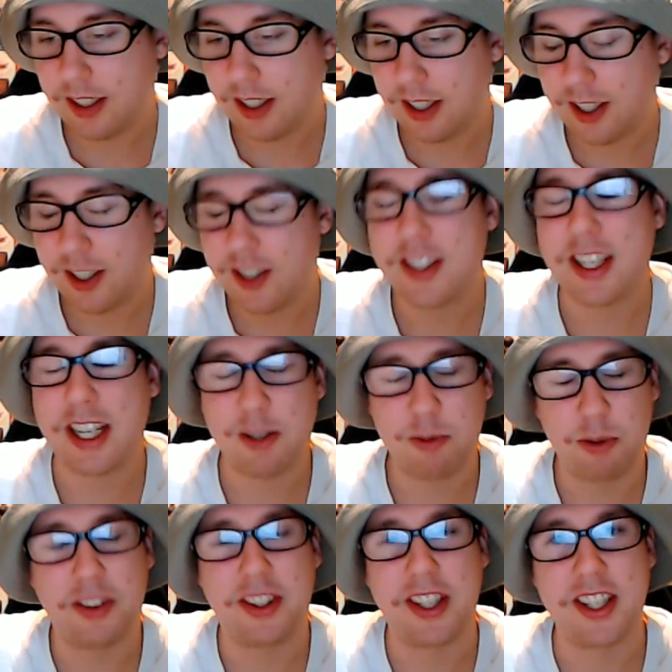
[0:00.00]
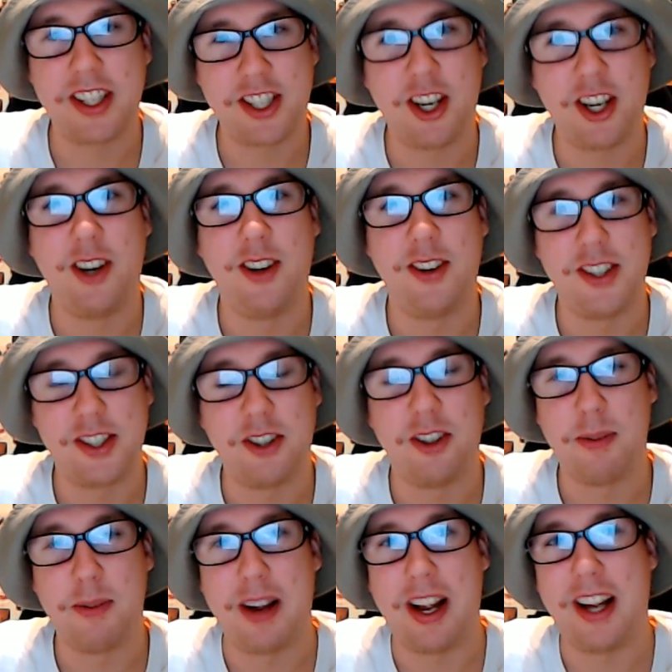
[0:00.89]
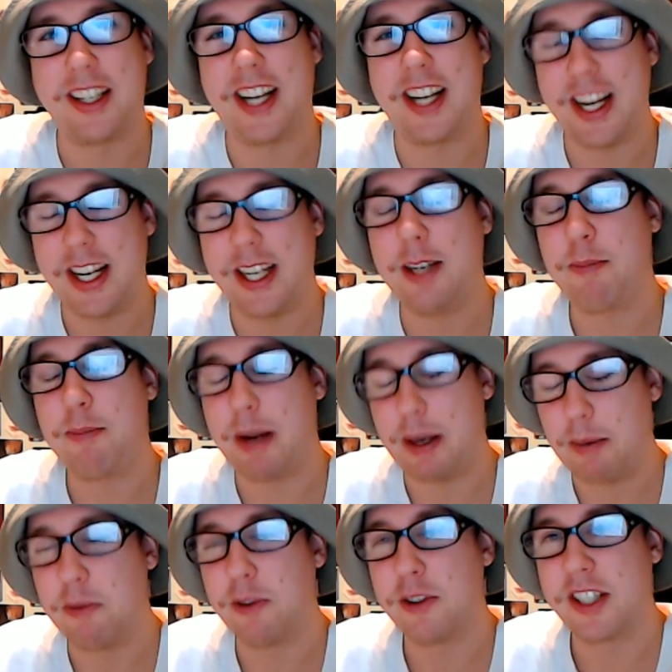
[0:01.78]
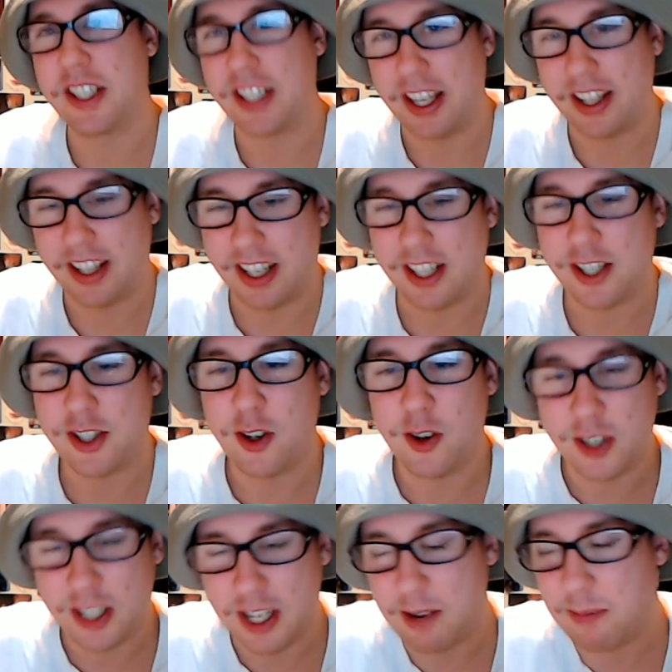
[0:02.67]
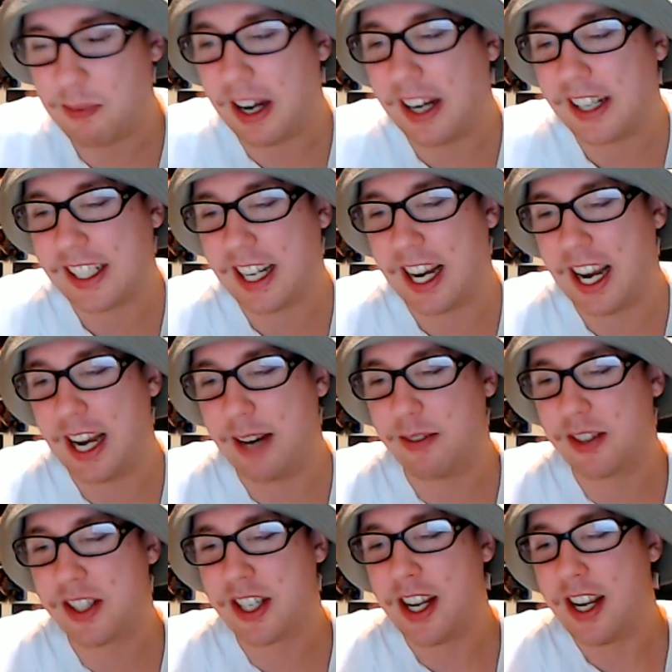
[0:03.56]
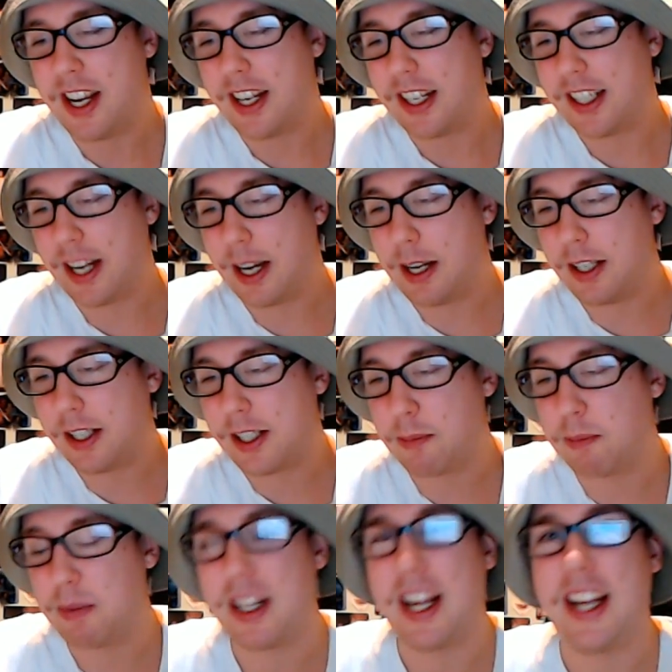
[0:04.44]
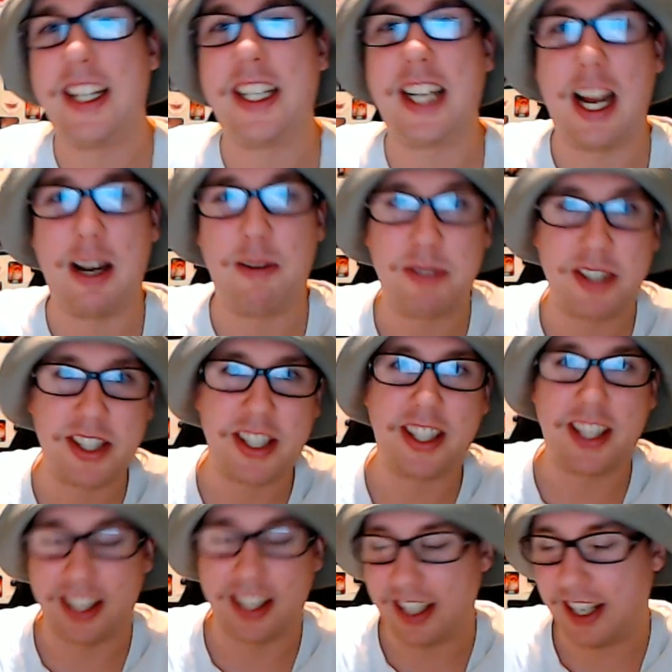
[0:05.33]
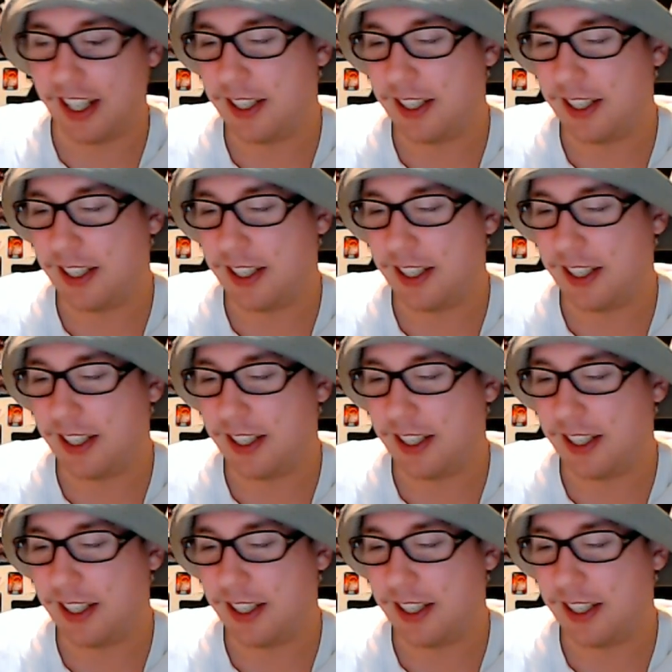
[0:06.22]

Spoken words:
Because that's what this show is all about. Getting people together, talking about games, getting to play games together.